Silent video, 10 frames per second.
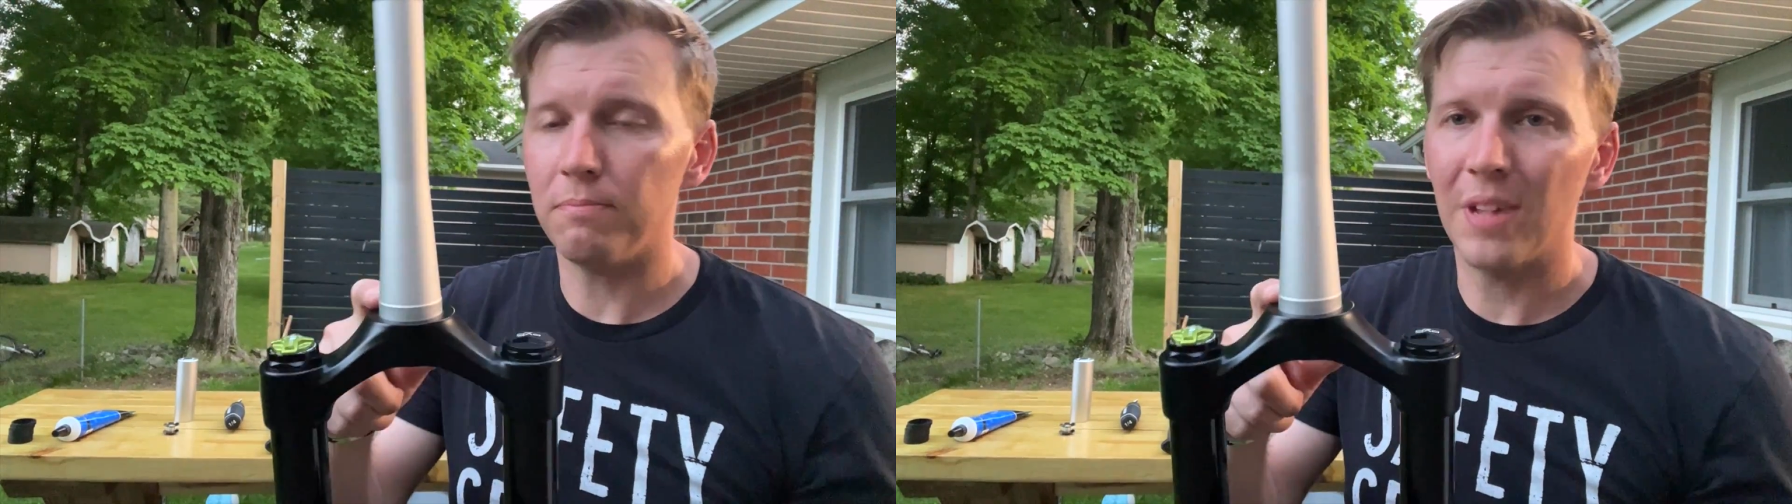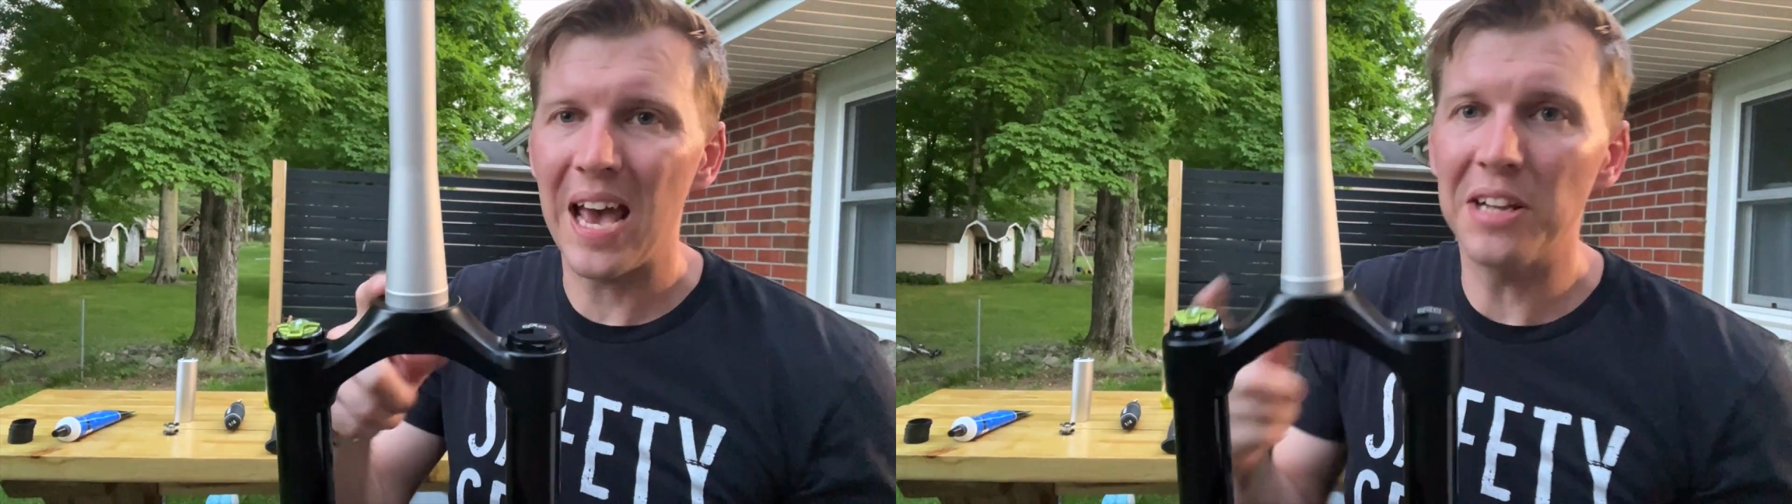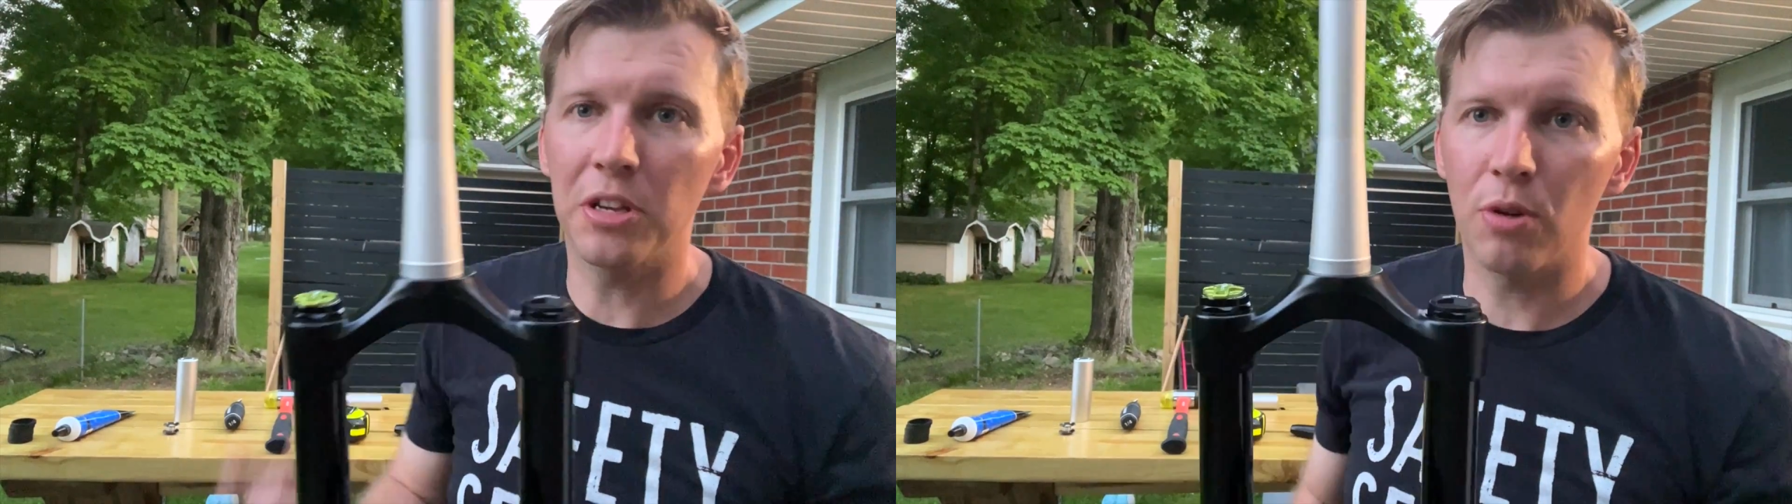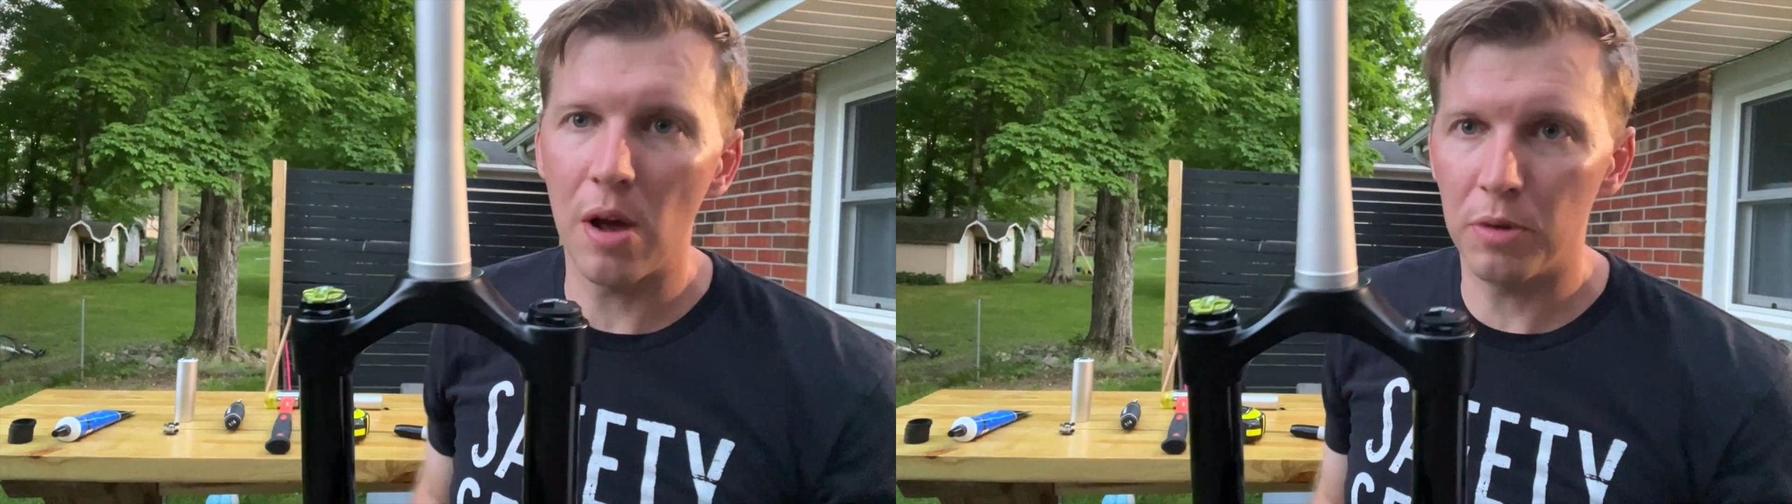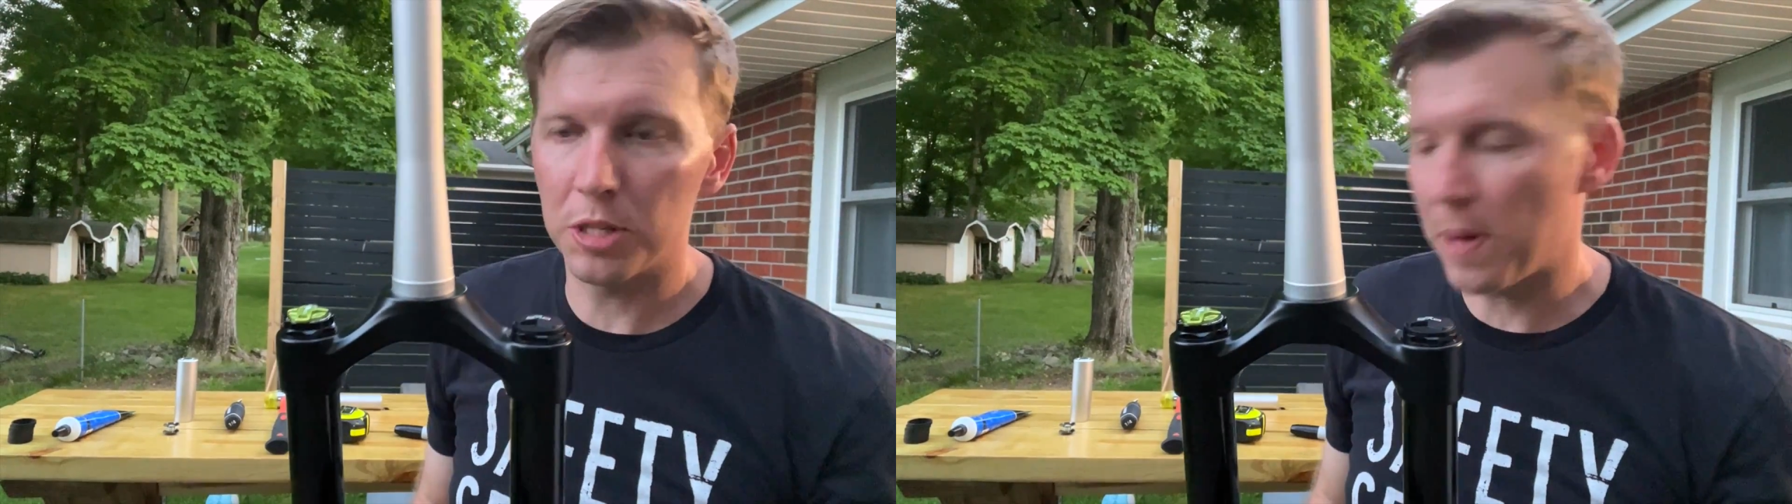adding the crown
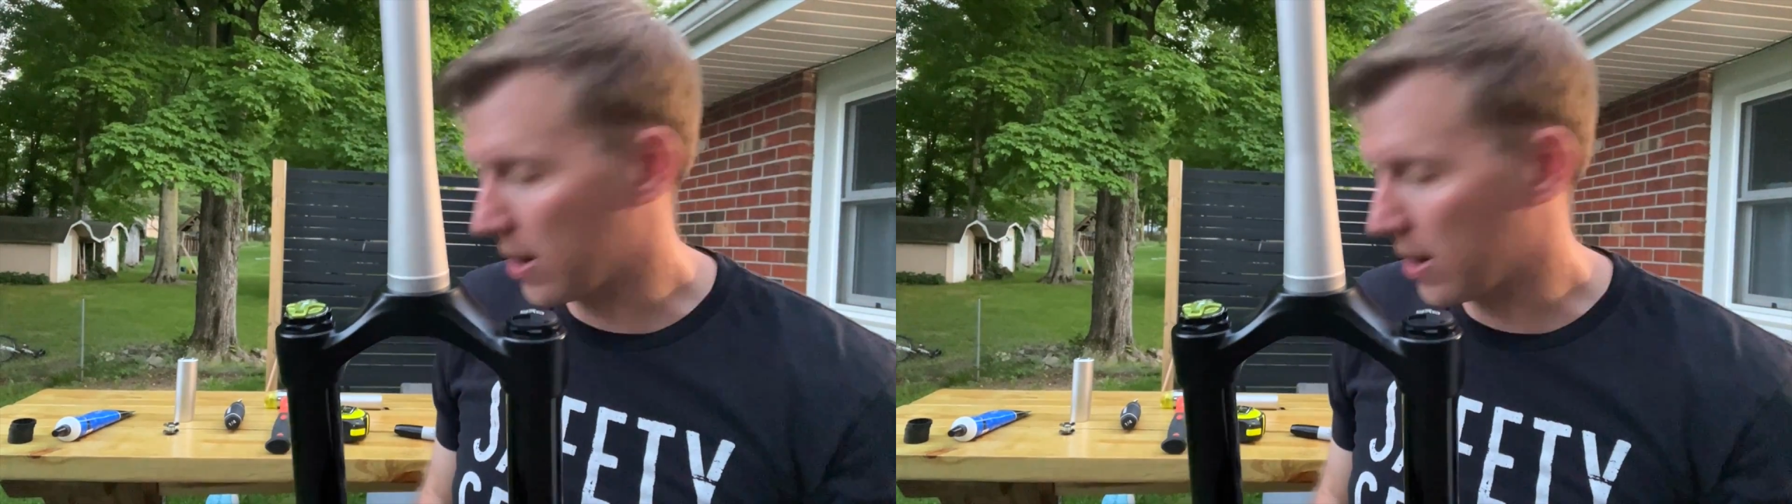race back